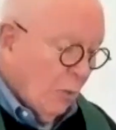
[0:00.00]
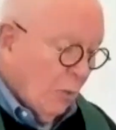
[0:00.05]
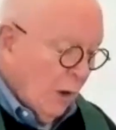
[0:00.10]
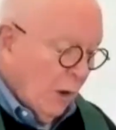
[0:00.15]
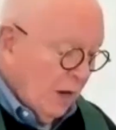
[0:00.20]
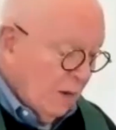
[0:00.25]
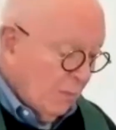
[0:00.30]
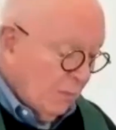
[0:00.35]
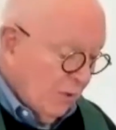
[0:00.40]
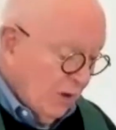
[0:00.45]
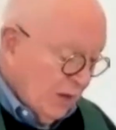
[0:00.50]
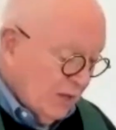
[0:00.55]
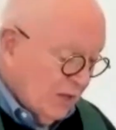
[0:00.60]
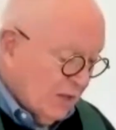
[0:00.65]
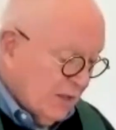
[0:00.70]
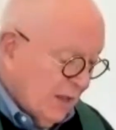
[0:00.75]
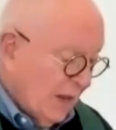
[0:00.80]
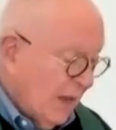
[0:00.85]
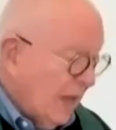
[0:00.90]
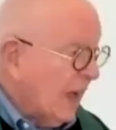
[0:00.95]
a way to
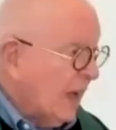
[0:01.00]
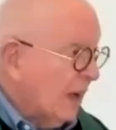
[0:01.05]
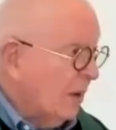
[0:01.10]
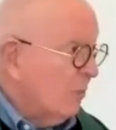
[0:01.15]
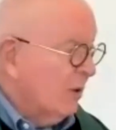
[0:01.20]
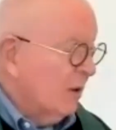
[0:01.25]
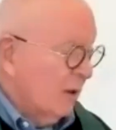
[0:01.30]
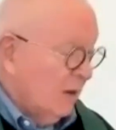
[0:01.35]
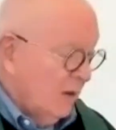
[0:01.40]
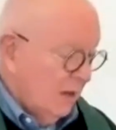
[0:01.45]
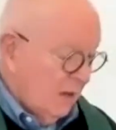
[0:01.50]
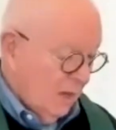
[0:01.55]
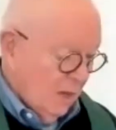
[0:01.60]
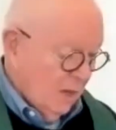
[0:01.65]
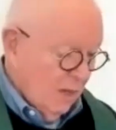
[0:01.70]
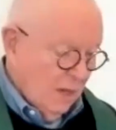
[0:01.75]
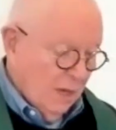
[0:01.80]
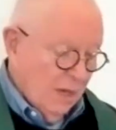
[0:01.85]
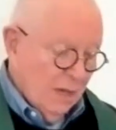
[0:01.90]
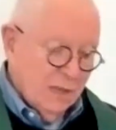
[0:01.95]
bridge the gap.
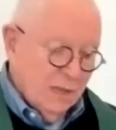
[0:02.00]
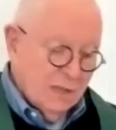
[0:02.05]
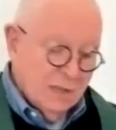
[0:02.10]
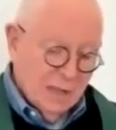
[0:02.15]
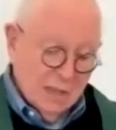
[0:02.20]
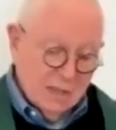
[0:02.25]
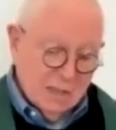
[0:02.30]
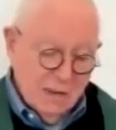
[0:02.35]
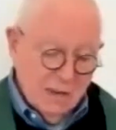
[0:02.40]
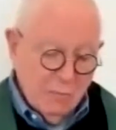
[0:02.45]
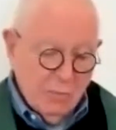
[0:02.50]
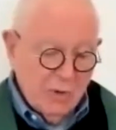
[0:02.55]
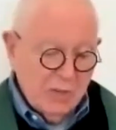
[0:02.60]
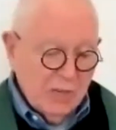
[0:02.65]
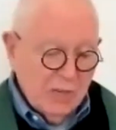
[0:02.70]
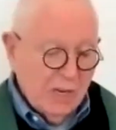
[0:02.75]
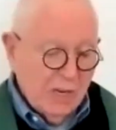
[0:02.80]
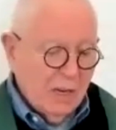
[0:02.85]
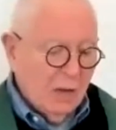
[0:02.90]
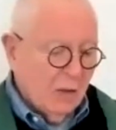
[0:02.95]
He says, of
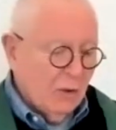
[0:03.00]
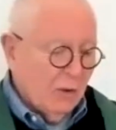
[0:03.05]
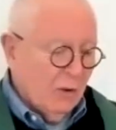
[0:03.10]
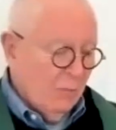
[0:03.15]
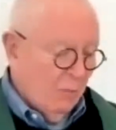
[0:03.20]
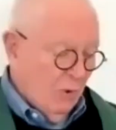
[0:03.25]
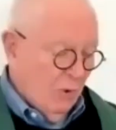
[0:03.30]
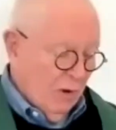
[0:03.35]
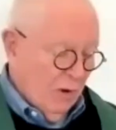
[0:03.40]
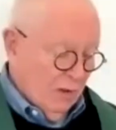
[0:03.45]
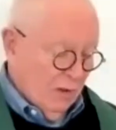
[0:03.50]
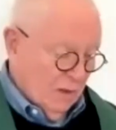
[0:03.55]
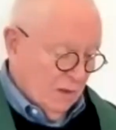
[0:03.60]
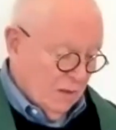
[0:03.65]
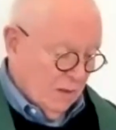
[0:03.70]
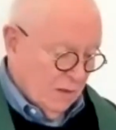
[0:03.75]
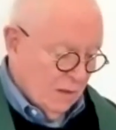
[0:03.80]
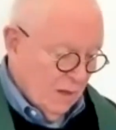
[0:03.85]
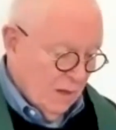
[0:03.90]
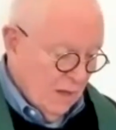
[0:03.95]
particular
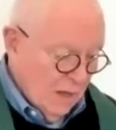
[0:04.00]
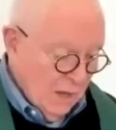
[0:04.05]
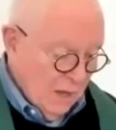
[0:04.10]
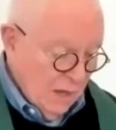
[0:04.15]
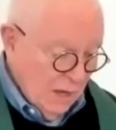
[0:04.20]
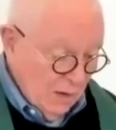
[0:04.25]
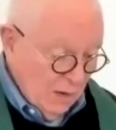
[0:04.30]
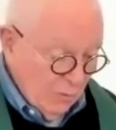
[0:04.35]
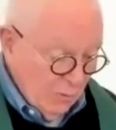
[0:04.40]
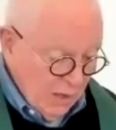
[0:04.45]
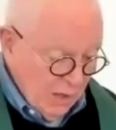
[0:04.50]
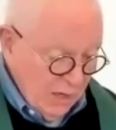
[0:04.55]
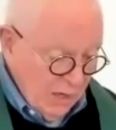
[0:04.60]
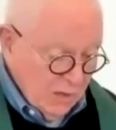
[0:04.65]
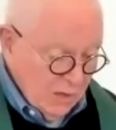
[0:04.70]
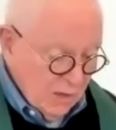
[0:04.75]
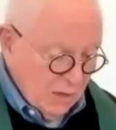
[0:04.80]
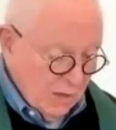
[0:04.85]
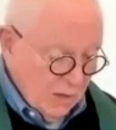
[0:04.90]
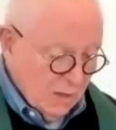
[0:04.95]
importance in
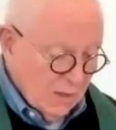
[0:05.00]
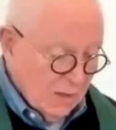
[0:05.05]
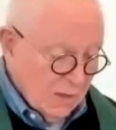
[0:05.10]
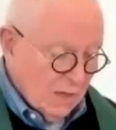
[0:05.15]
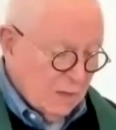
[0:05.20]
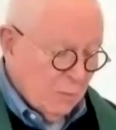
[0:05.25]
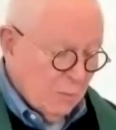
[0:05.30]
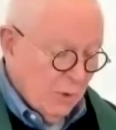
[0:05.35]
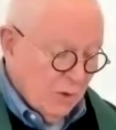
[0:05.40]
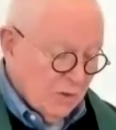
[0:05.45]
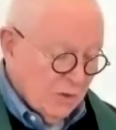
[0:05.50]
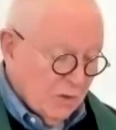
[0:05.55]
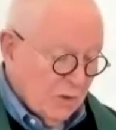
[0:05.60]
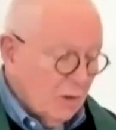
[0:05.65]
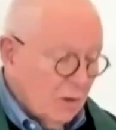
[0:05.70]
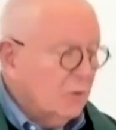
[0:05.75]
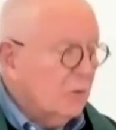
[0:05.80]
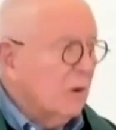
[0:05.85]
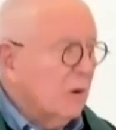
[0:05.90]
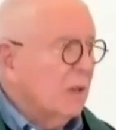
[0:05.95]
relation to such
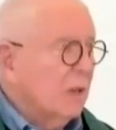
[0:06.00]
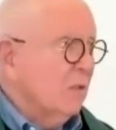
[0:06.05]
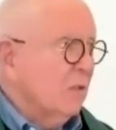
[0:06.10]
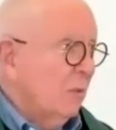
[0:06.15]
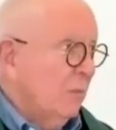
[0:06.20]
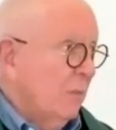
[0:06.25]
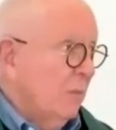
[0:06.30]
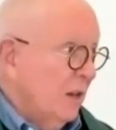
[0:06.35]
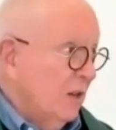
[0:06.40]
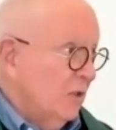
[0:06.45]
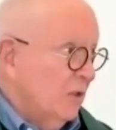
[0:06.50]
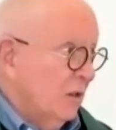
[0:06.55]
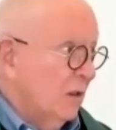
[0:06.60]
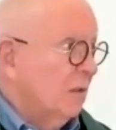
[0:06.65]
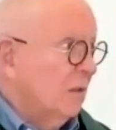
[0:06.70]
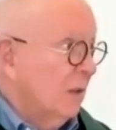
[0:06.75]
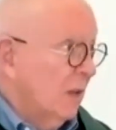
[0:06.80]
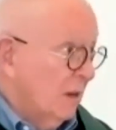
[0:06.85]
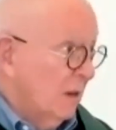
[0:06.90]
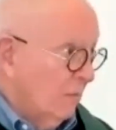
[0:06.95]
personal transformation
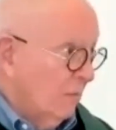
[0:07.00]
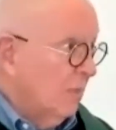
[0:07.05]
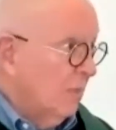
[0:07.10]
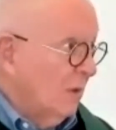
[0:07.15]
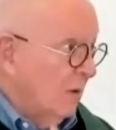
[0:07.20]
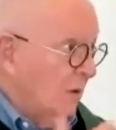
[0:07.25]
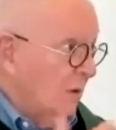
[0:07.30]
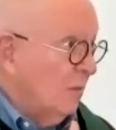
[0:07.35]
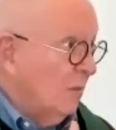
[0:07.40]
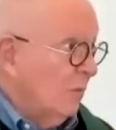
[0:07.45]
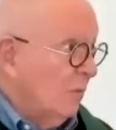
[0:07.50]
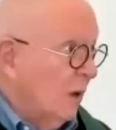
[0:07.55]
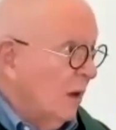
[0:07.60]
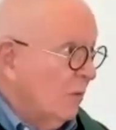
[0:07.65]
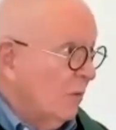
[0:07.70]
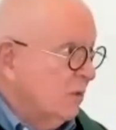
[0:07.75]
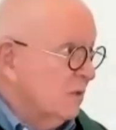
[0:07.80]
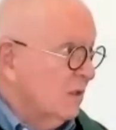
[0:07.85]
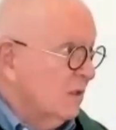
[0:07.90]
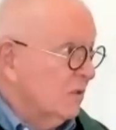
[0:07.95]
that
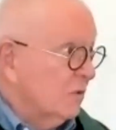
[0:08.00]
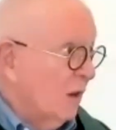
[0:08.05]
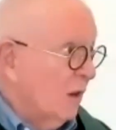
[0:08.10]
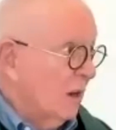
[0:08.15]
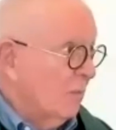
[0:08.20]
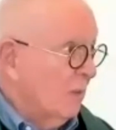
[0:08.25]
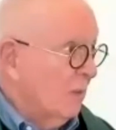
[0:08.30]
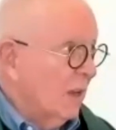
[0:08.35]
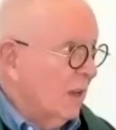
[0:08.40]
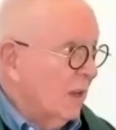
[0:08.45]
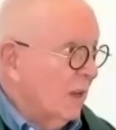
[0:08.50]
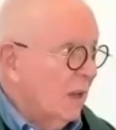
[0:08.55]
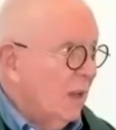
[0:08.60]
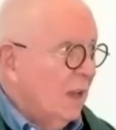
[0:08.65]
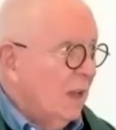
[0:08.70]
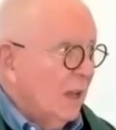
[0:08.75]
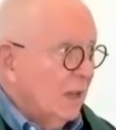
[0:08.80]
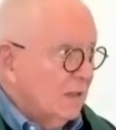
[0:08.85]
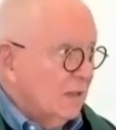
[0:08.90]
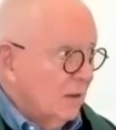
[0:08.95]
I was describing
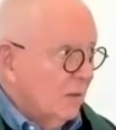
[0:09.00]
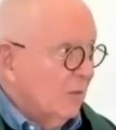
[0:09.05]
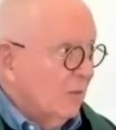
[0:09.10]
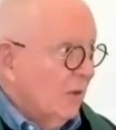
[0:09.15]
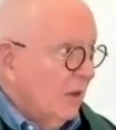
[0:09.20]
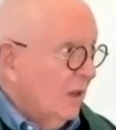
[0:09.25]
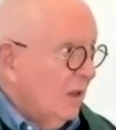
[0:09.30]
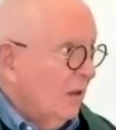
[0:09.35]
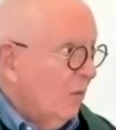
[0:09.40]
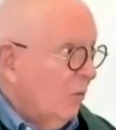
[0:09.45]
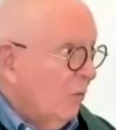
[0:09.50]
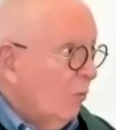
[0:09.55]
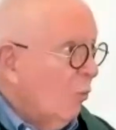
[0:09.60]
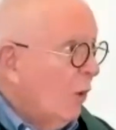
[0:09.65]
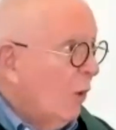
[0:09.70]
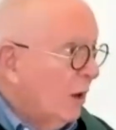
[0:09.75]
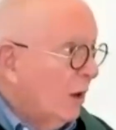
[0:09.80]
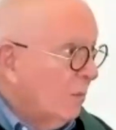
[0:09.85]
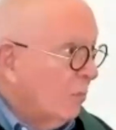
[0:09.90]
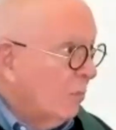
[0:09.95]
as a
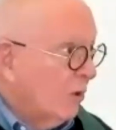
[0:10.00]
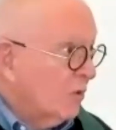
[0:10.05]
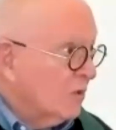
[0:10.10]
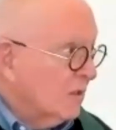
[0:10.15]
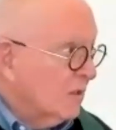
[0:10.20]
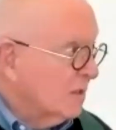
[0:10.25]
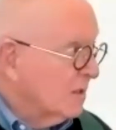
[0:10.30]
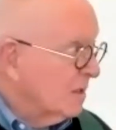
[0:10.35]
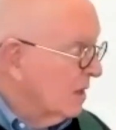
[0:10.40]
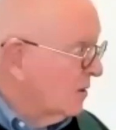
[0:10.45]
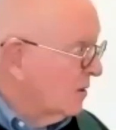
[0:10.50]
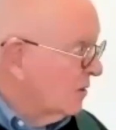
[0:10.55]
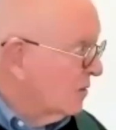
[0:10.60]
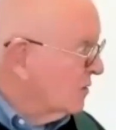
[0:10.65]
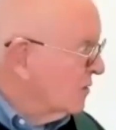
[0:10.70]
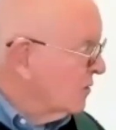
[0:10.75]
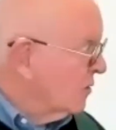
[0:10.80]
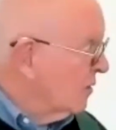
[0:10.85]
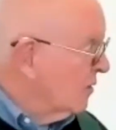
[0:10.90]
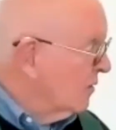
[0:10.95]
one person
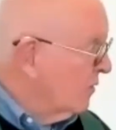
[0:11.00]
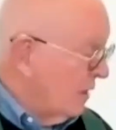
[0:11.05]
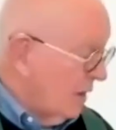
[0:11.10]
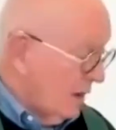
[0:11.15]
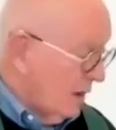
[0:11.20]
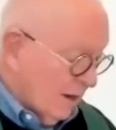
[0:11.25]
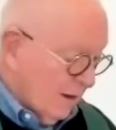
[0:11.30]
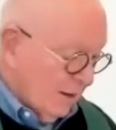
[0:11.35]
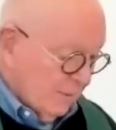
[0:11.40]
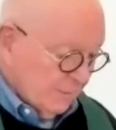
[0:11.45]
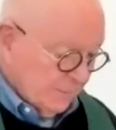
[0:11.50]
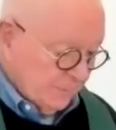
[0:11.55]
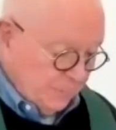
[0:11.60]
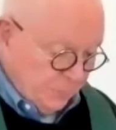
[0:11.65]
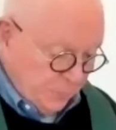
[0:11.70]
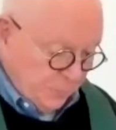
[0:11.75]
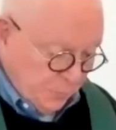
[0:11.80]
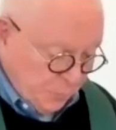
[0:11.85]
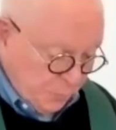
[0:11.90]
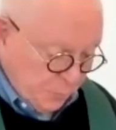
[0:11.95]
centered sort
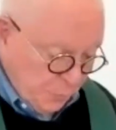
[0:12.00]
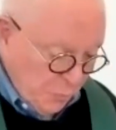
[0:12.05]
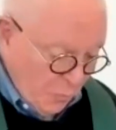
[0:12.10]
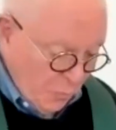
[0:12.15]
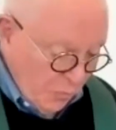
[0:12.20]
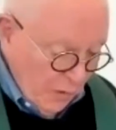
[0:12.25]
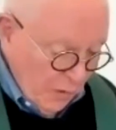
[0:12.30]
of